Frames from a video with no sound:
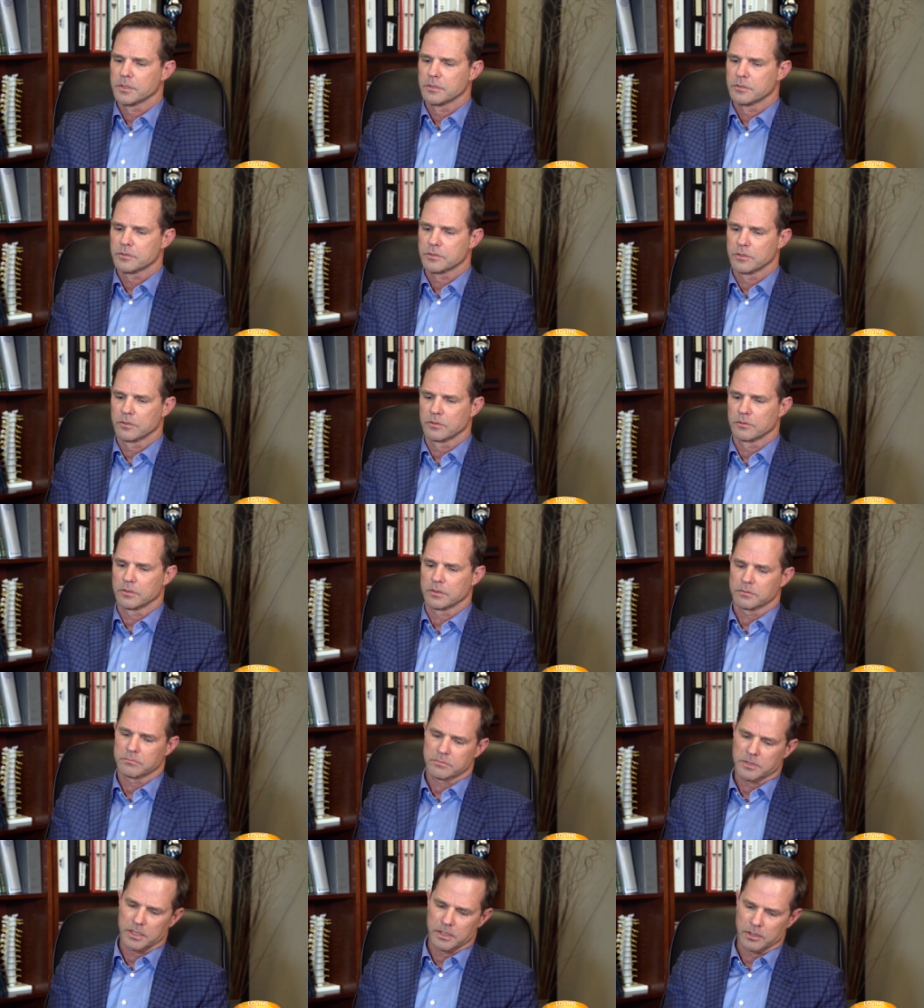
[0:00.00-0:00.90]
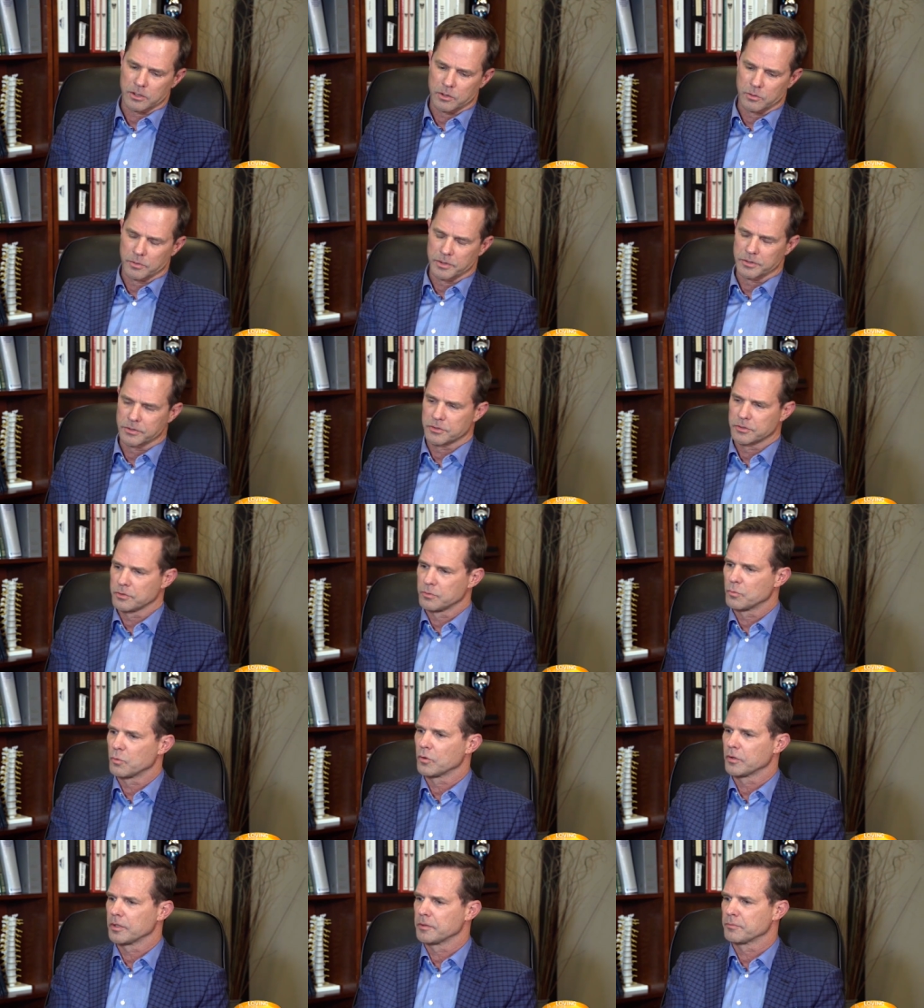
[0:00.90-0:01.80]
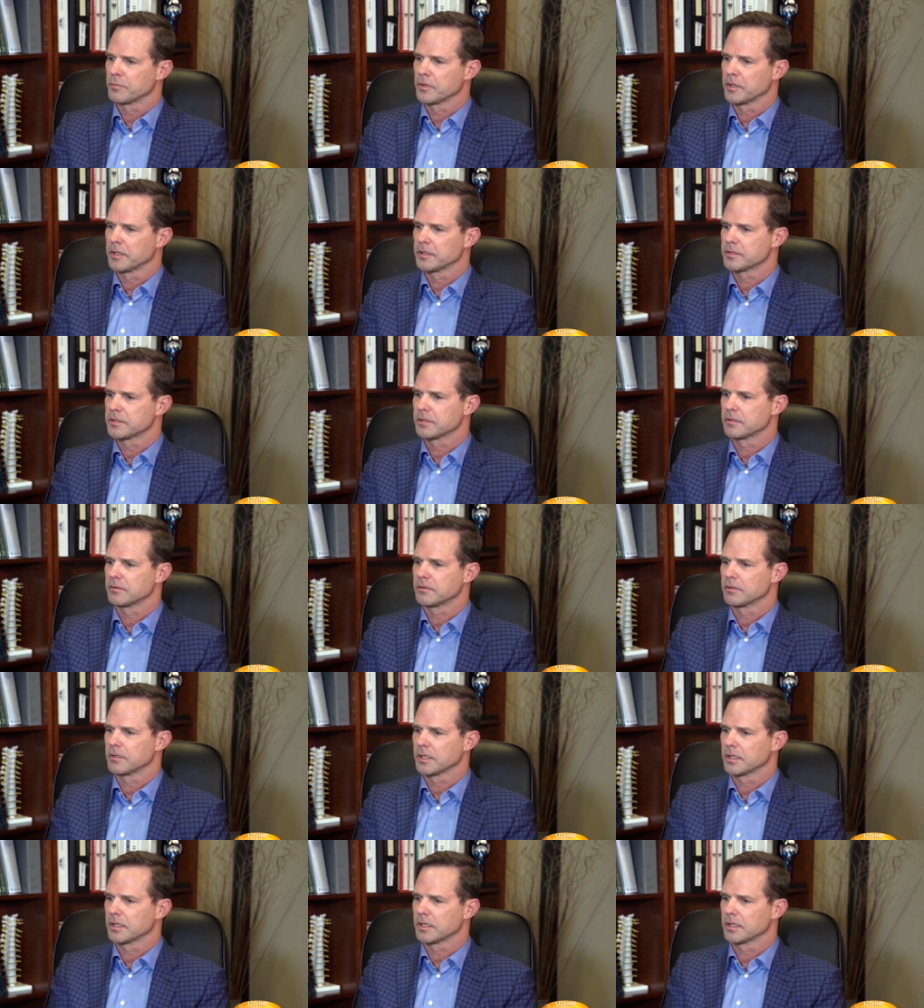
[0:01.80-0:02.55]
So kind of going to more implants that,